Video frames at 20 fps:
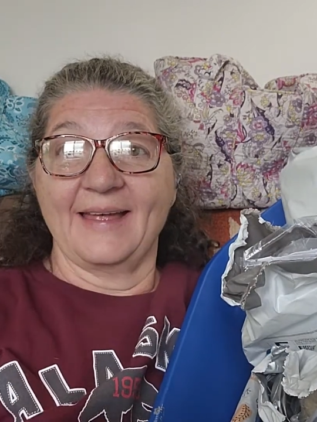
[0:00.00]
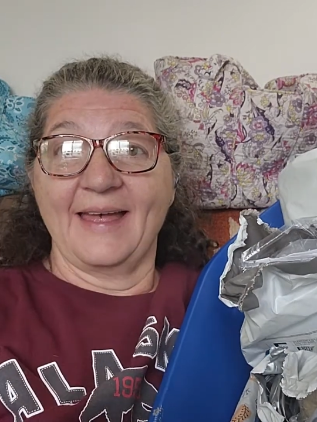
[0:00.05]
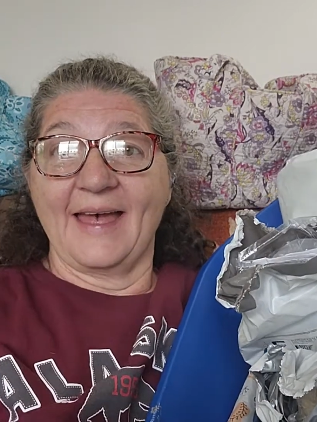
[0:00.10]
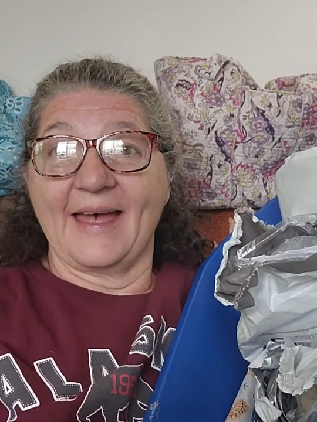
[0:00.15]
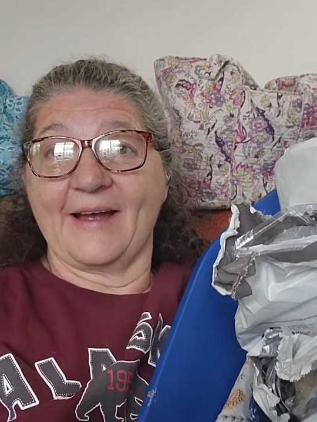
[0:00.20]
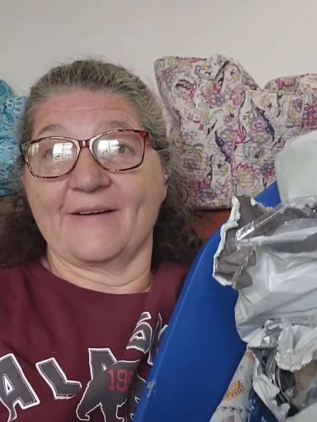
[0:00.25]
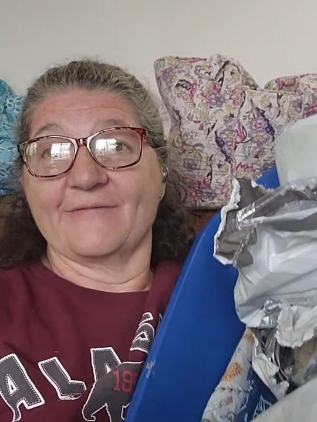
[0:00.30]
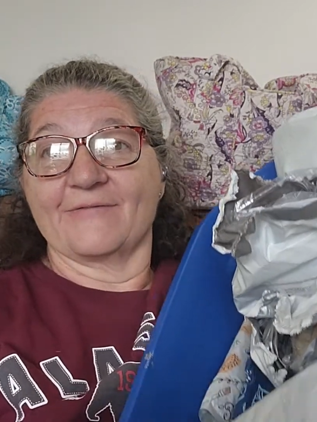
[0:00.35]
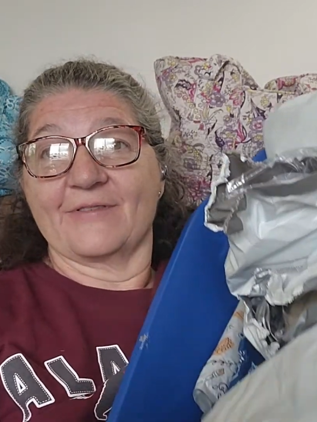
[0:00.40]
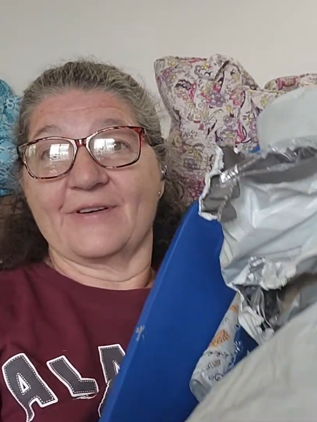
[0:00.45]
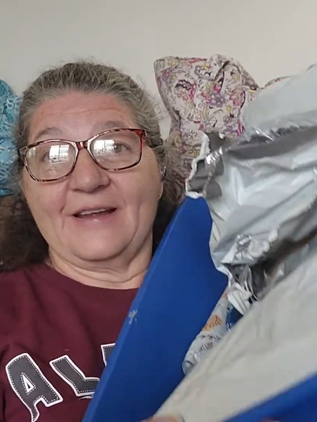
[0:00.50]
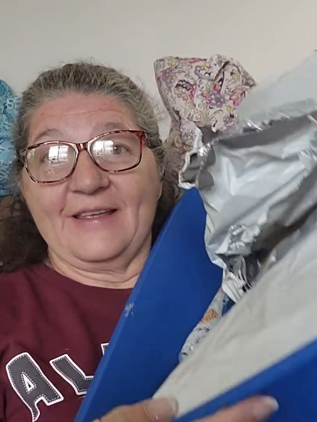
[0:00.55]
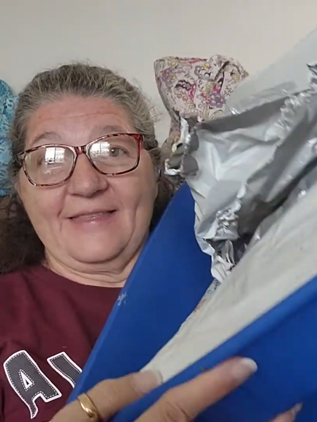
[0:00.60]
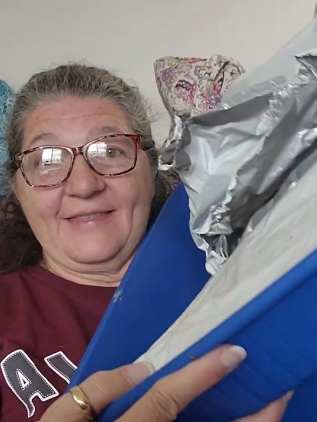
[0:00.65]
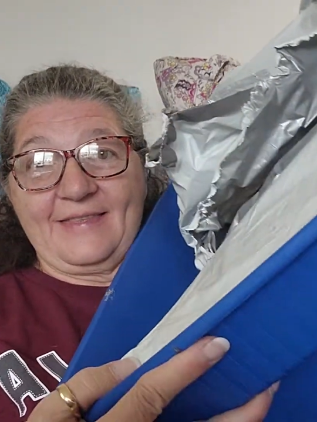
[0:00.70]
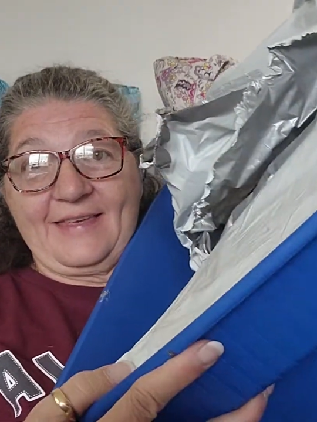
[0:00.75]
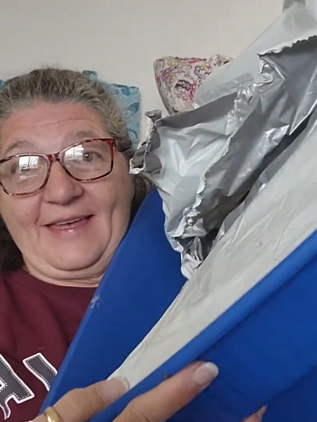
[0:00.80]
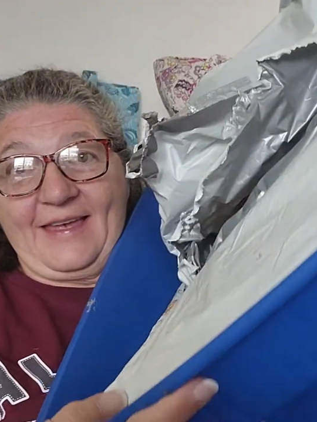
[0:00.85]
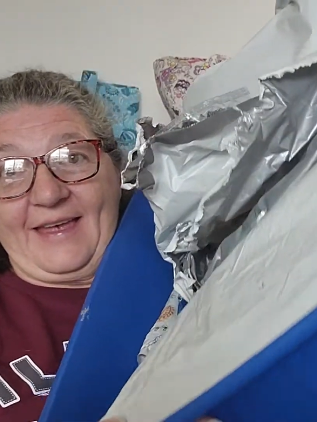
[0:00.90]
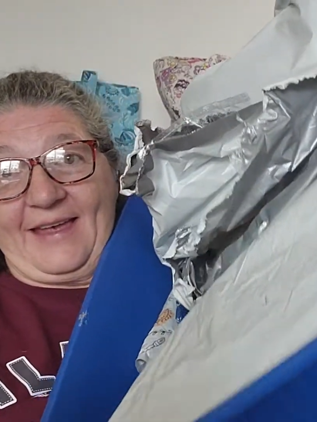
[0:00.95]

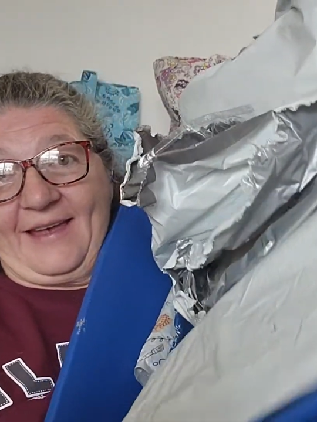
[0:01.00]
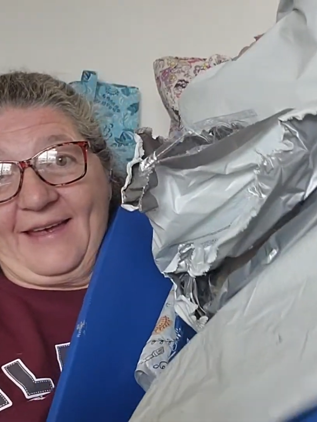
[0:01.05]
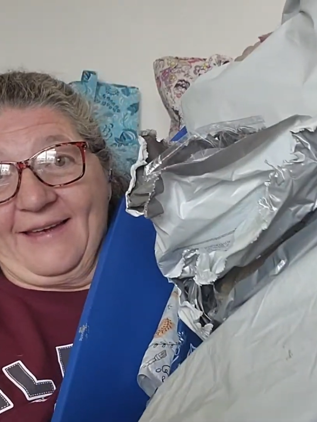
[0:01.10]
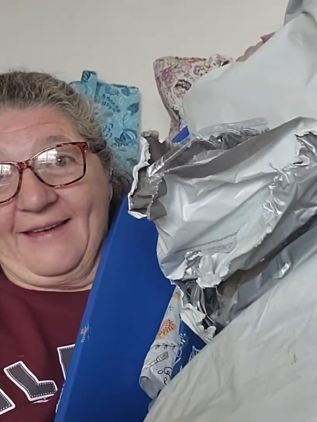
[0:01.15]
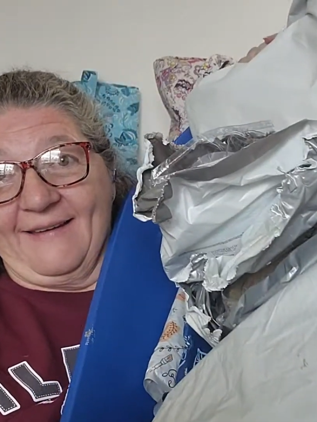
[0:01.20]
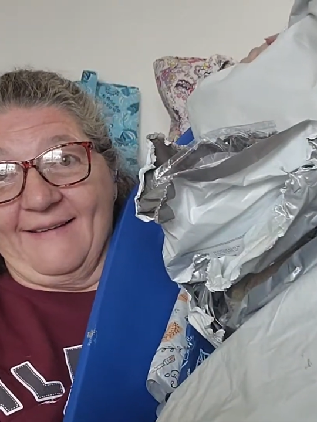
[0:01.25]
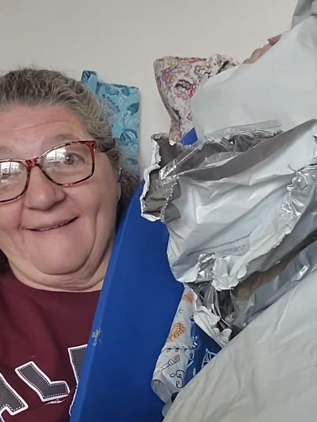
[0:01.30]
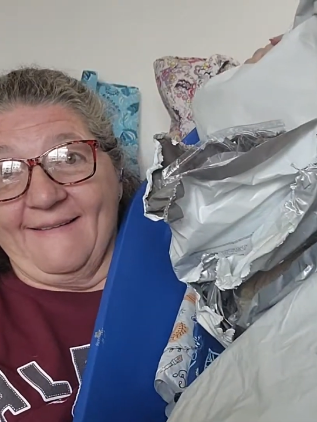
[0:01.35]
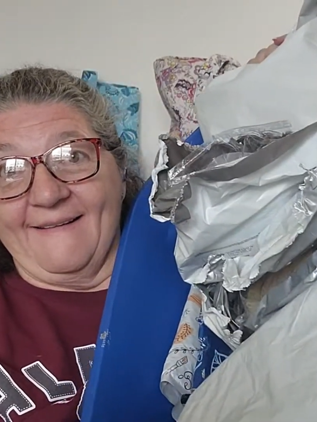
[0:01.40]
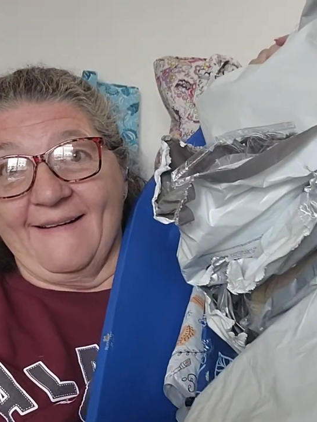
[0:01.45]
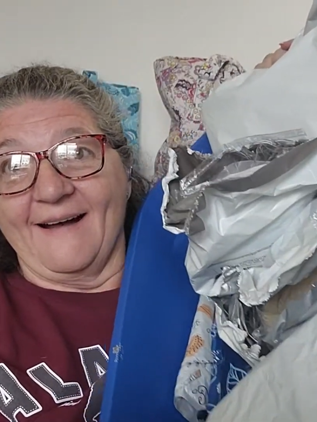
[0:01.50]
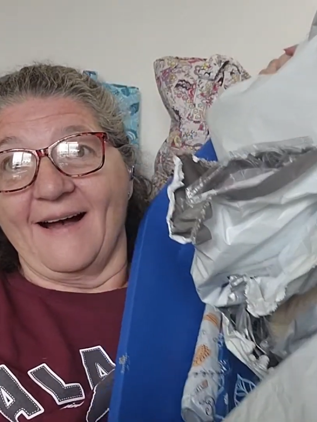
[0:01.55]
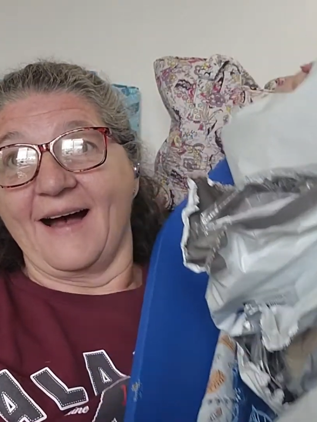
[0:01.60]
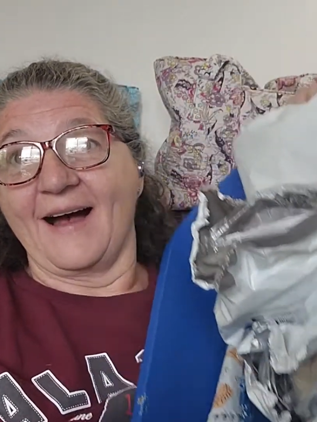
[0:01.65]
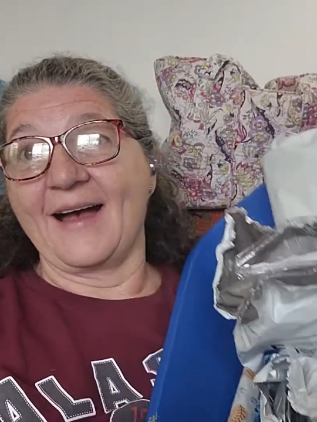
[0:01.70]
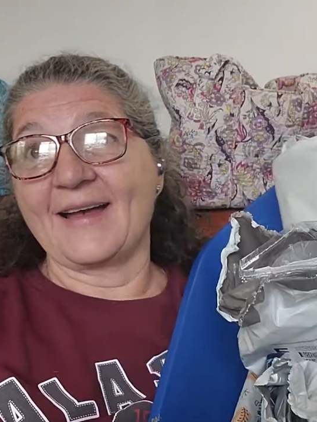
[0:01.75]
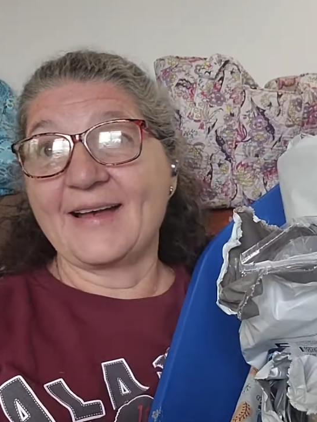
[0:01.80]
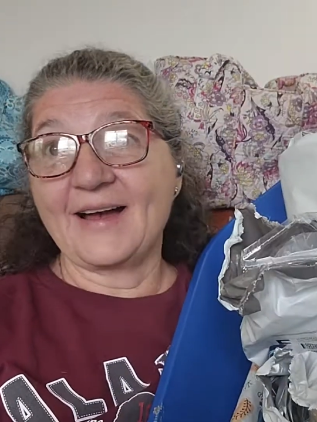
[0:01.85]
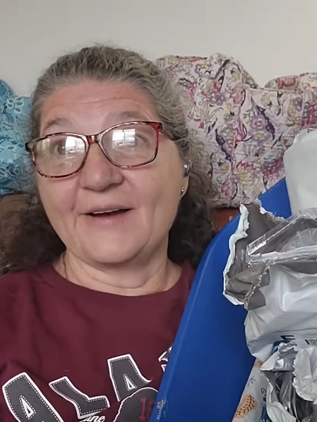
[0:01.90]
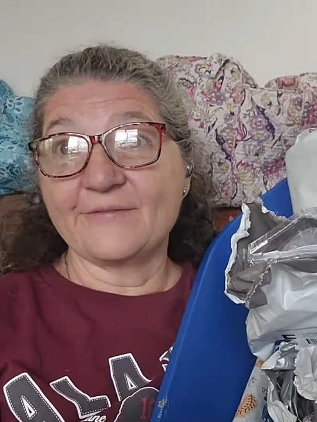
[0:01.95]
everything
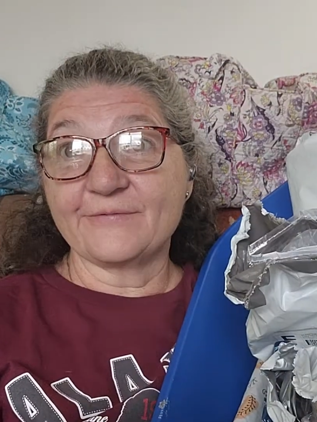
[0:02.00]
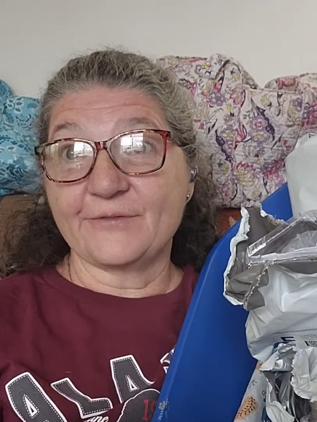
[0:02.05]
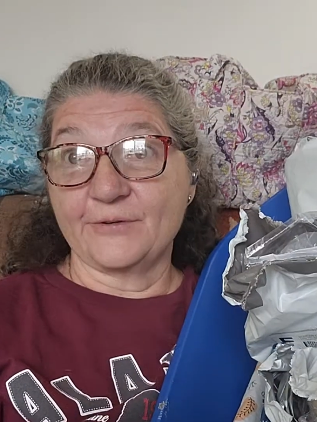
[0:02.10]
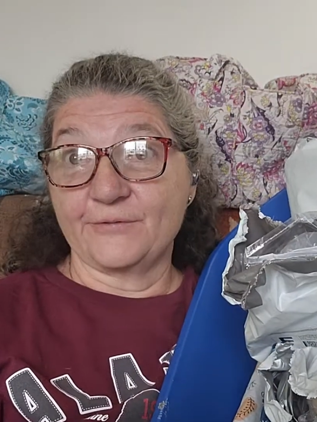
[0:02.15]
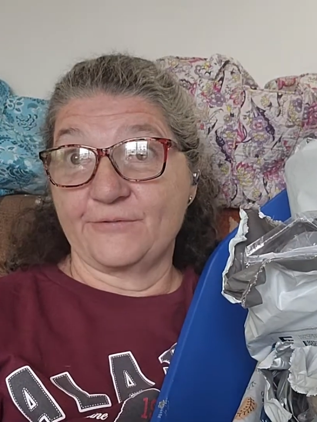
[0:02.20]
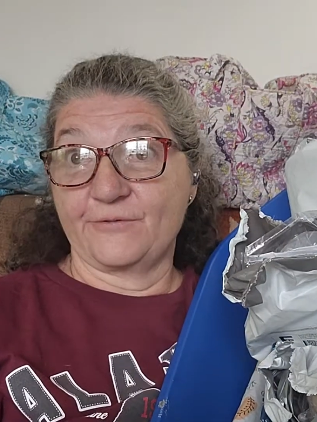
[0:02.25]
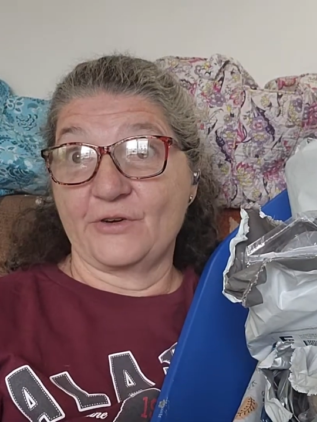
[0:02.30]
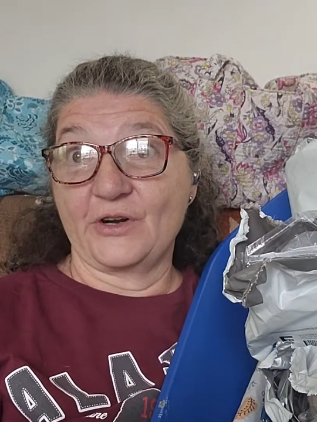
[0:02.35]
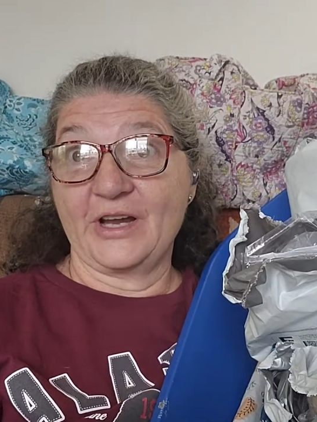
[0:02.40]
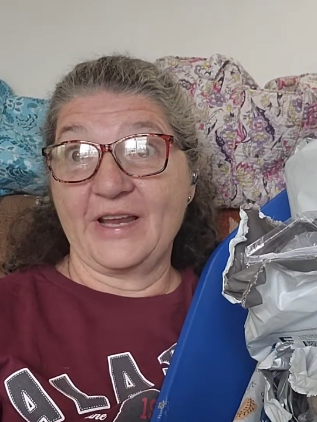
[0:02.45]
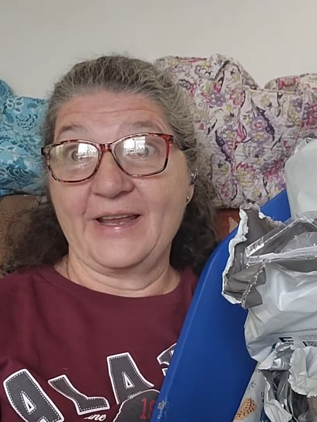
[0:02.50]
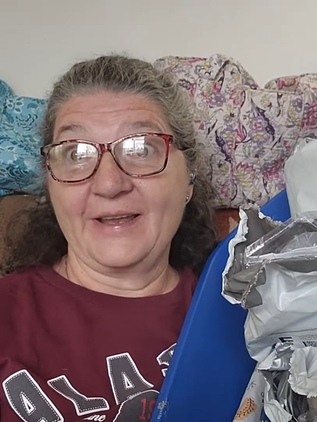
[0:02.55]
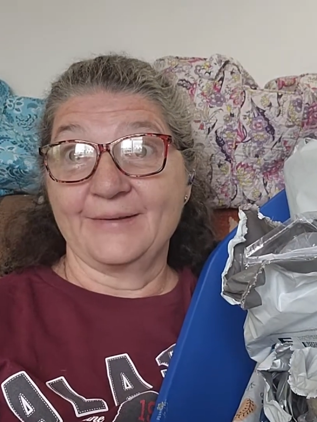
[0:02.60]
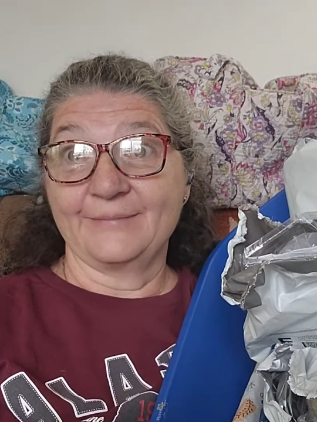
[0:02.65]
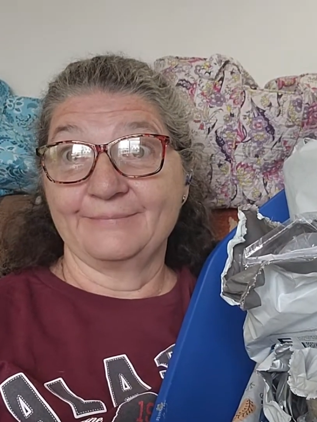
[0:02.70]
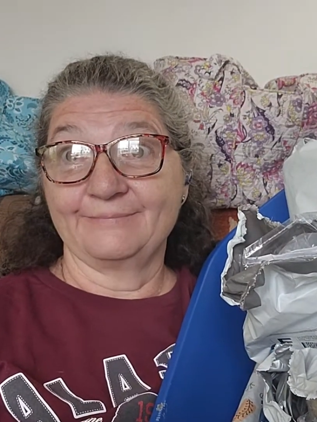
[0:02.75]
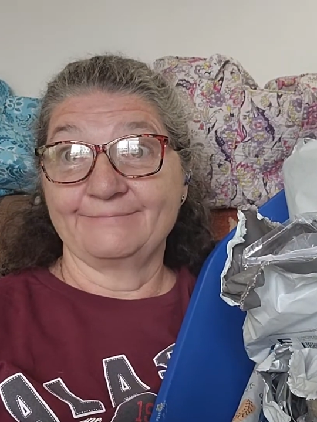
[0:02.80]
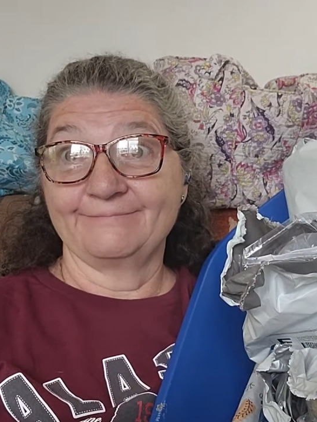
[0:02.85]
I got for free.